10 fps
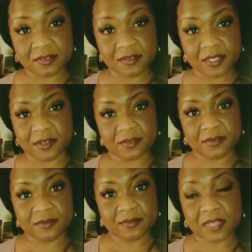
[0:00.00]
No,
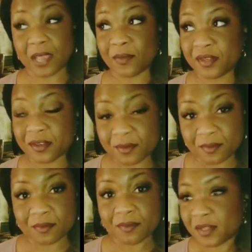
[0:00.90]
I wouldn't
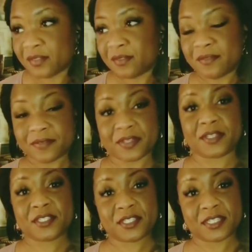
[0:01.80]
know what the
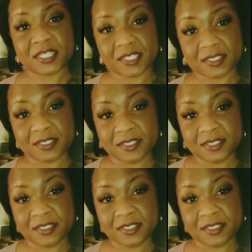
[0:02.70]
fuck she is.